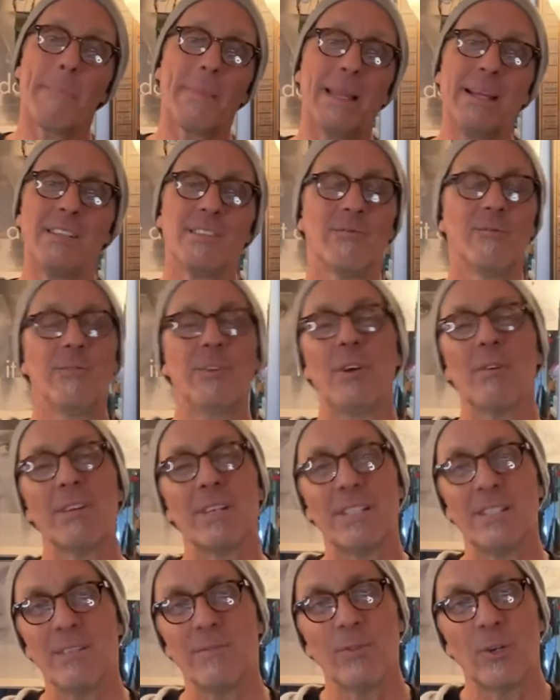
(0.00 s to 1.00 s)
It's very
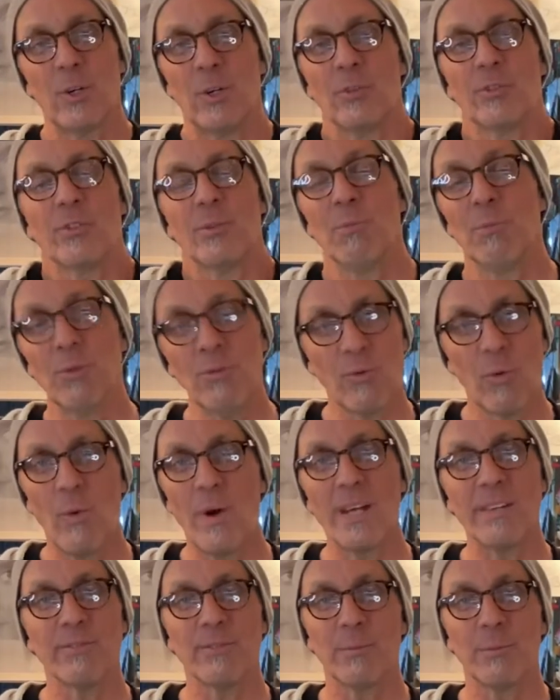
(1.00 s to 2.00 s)
difficult to move
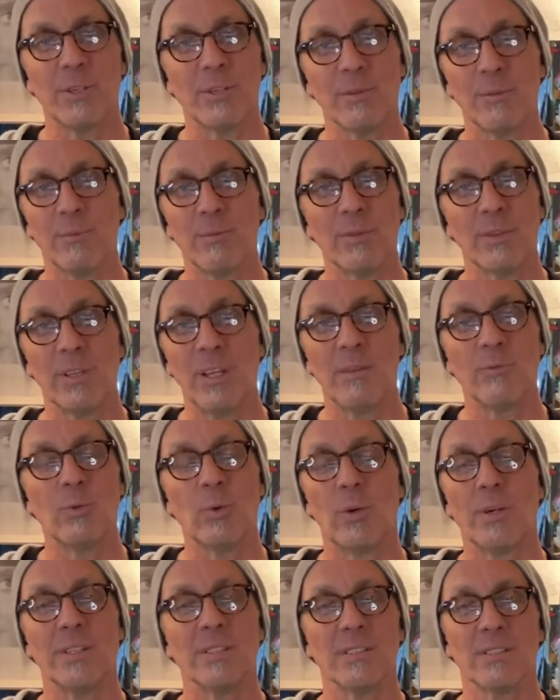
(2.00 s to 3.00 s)
away from your loved
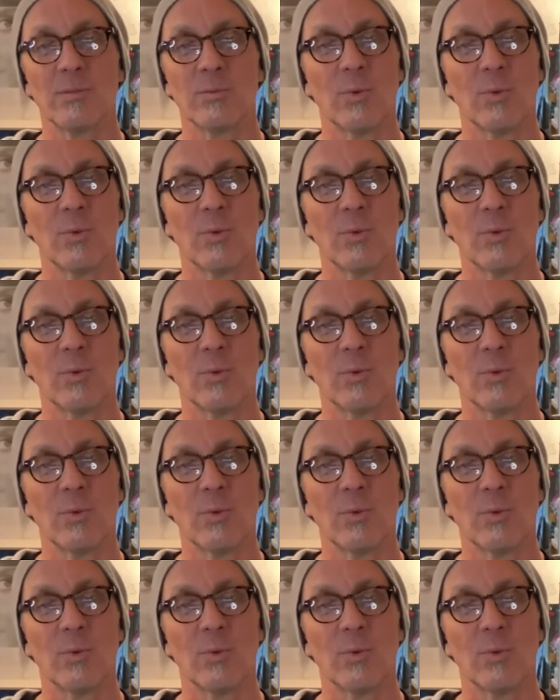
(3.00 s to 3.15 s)
ones,